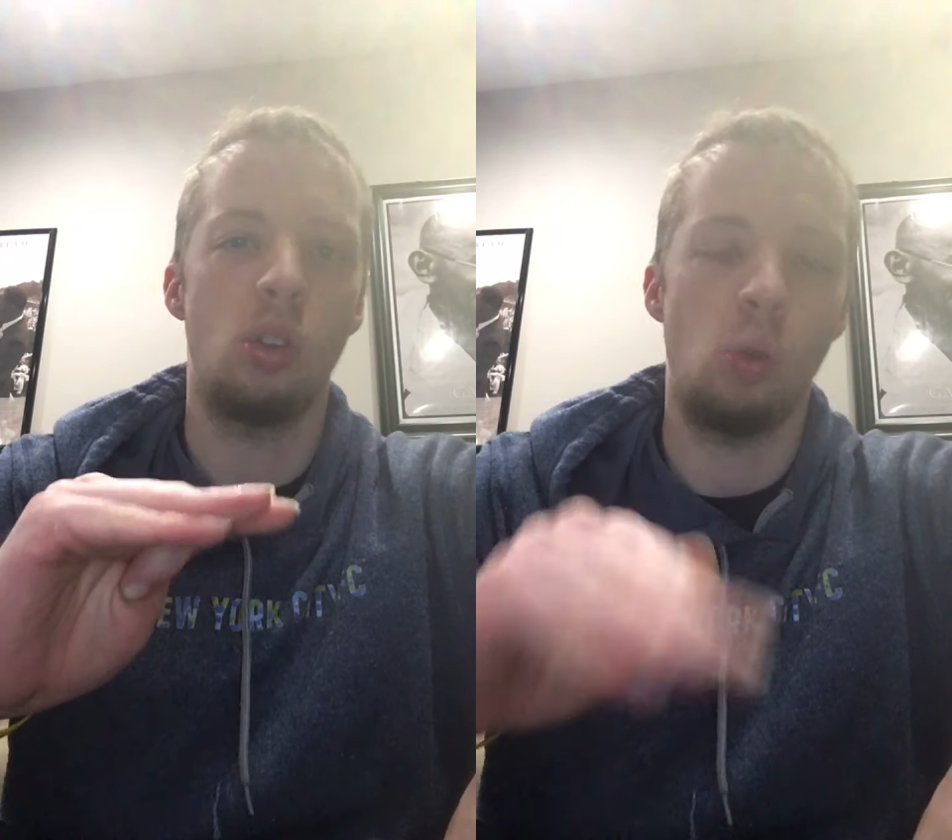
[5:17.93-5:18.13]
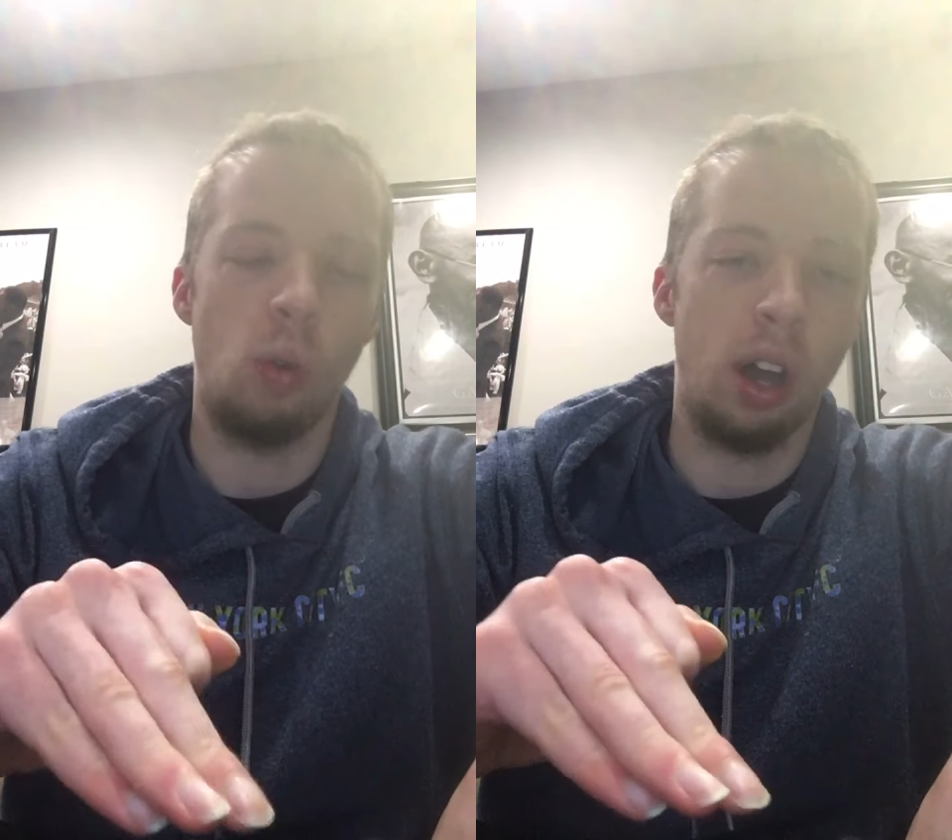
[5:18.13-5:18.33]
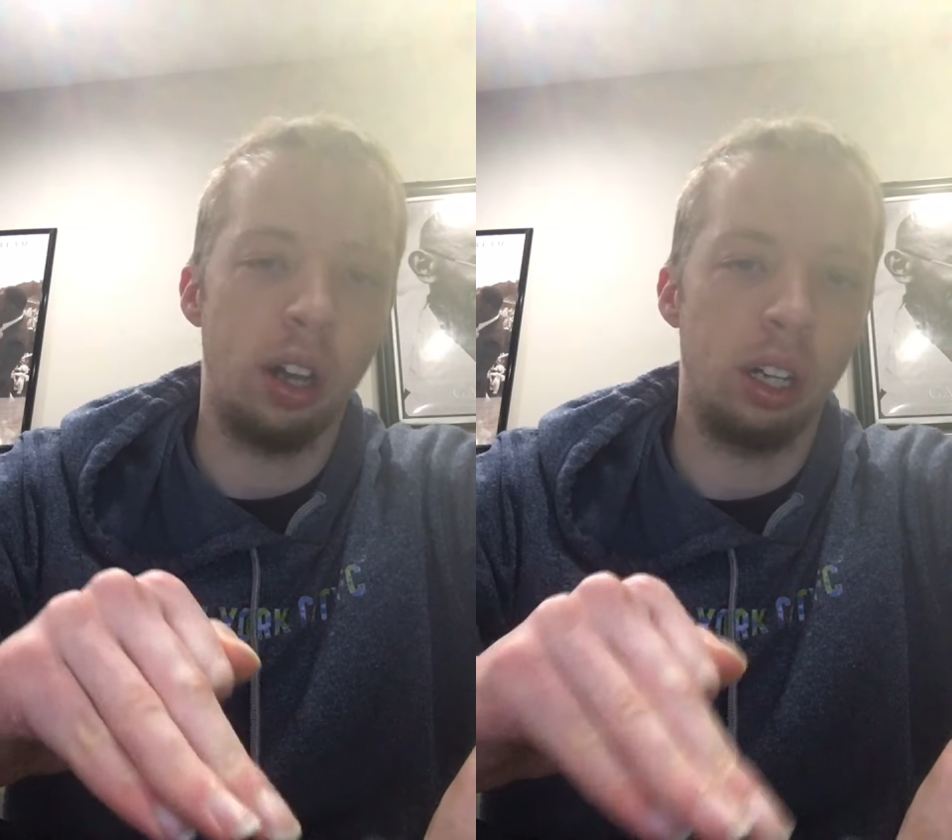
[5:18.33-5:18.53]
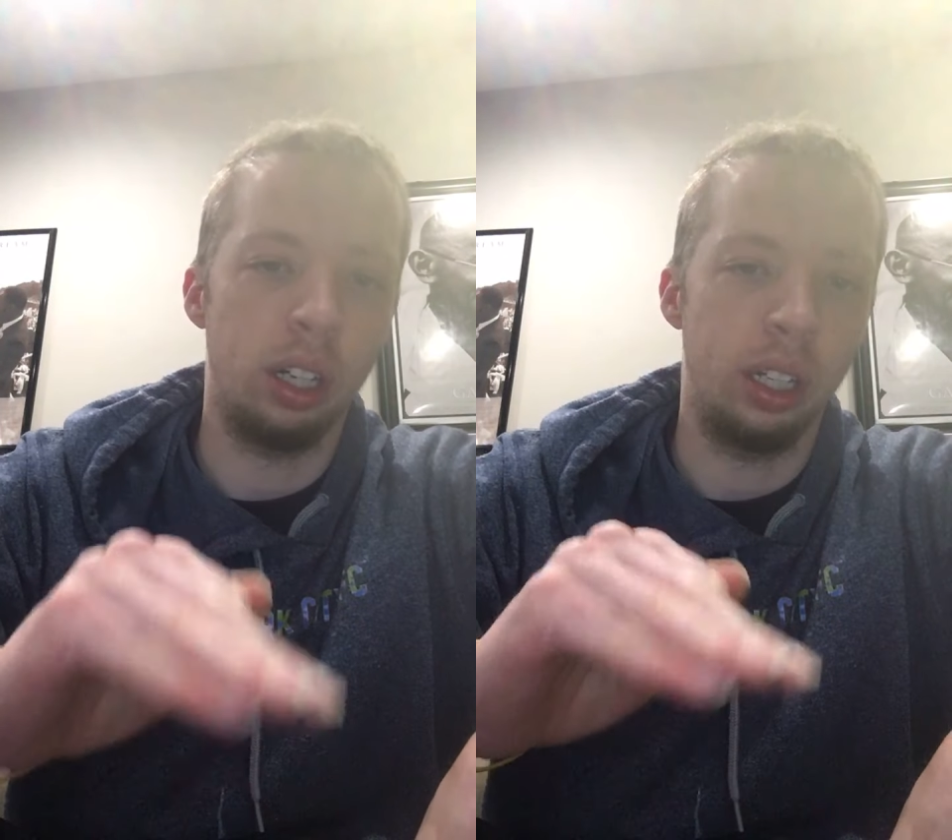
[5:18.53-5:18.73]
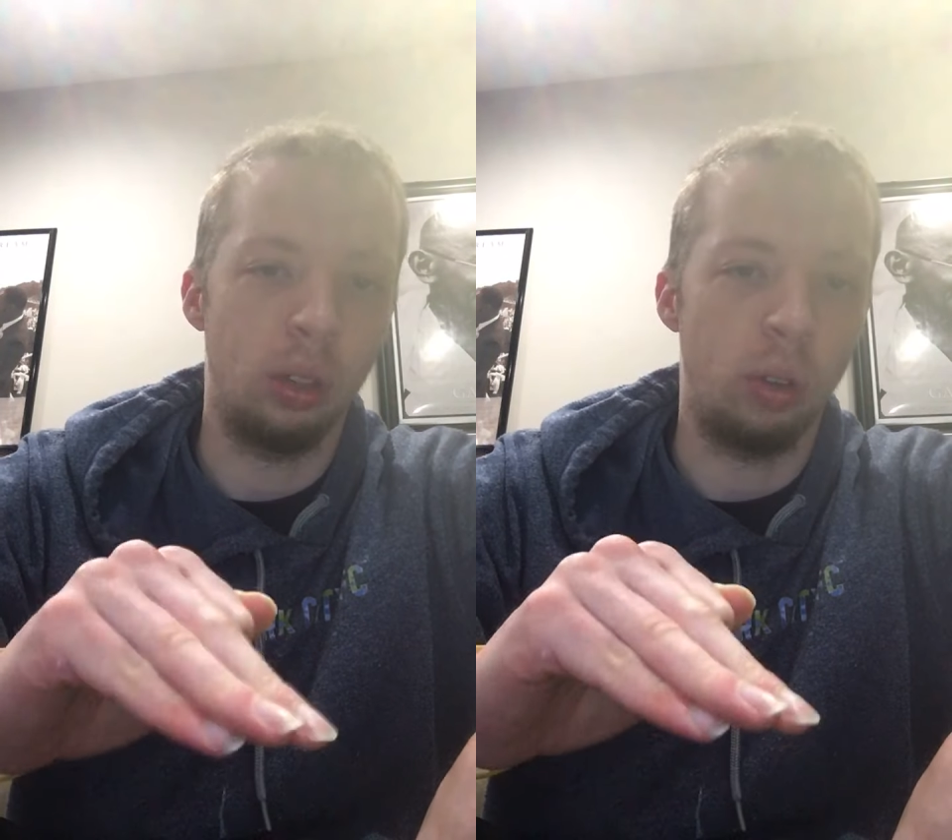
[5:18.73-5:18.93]
water
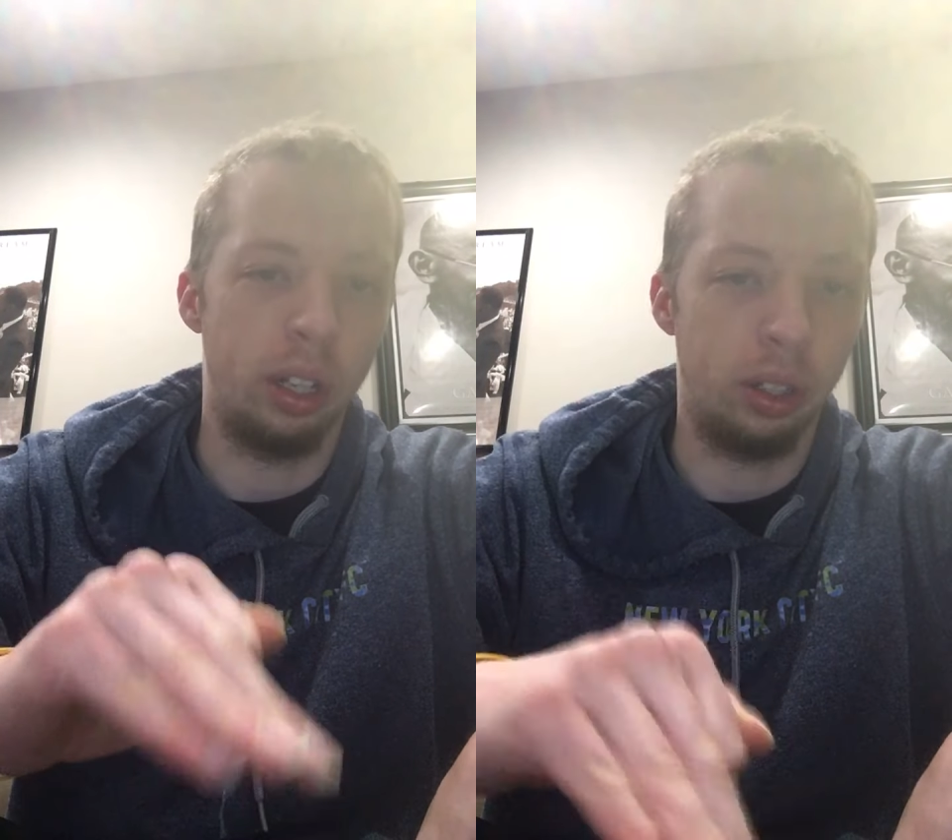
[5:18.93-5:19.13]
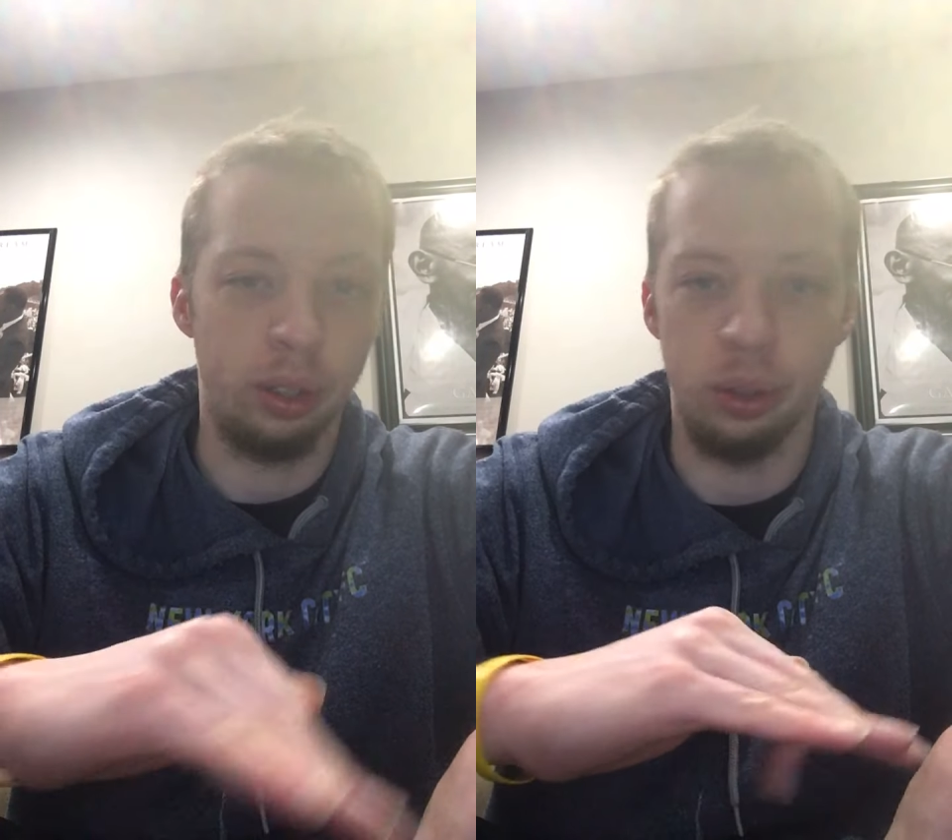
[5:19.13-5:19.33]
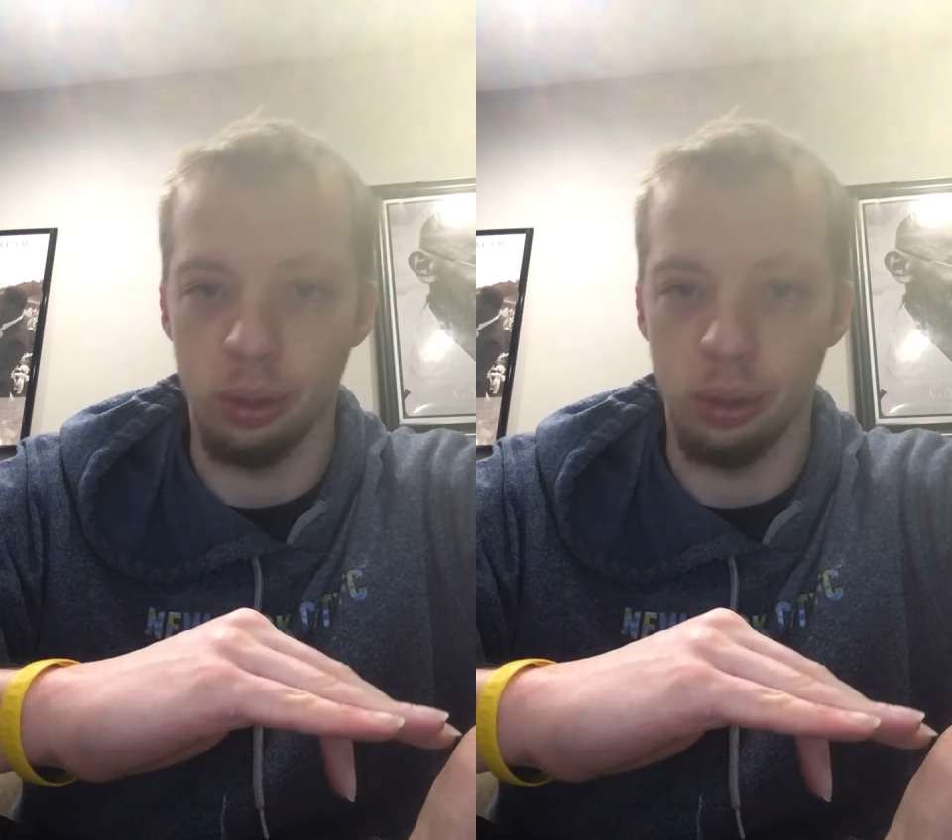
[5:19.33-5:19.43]
and oil